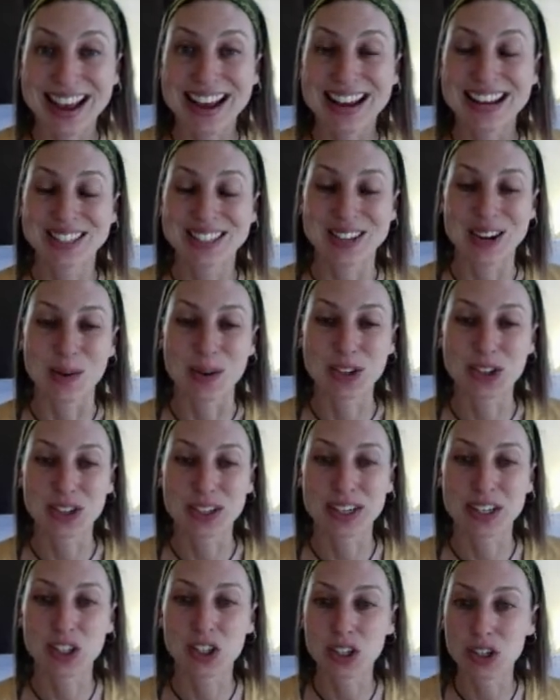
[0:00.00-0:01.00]
So what you're
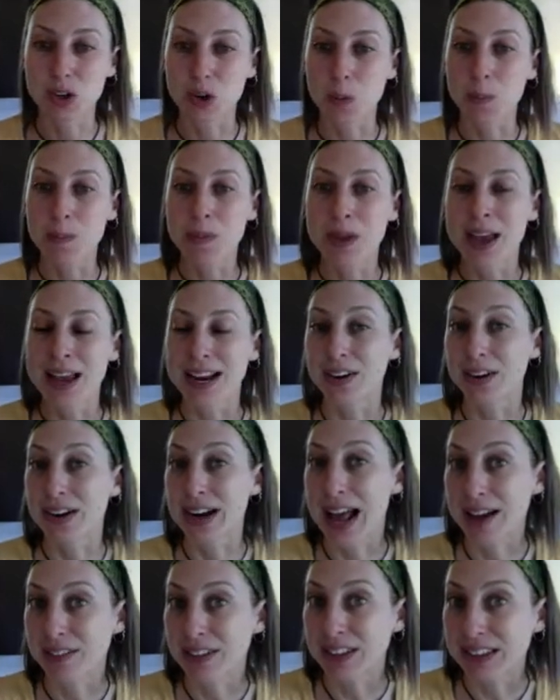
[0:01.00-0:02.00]
going to do, you're going to
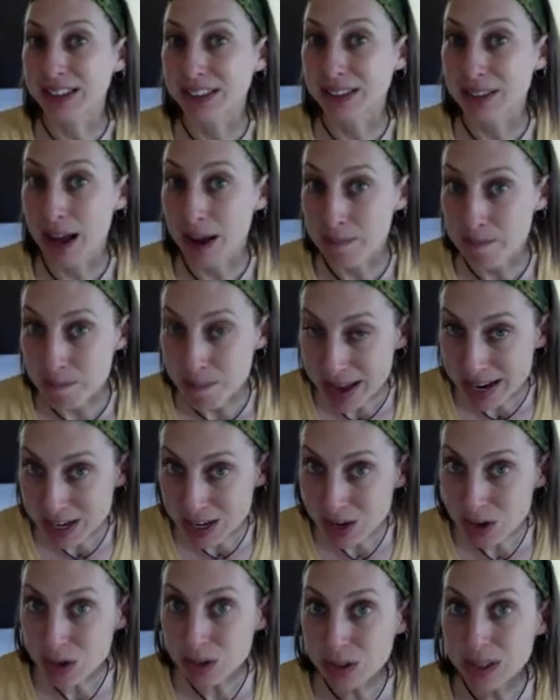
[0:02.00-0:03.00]
have a
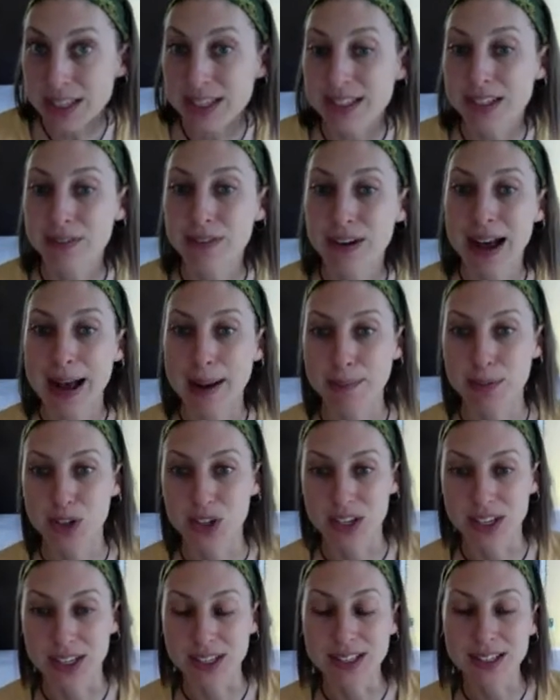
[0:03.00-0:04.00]
menu list of
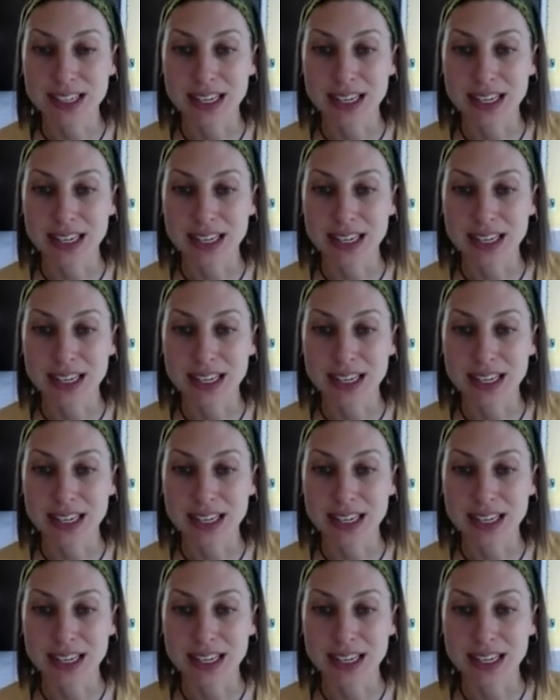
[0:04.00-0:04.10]
options.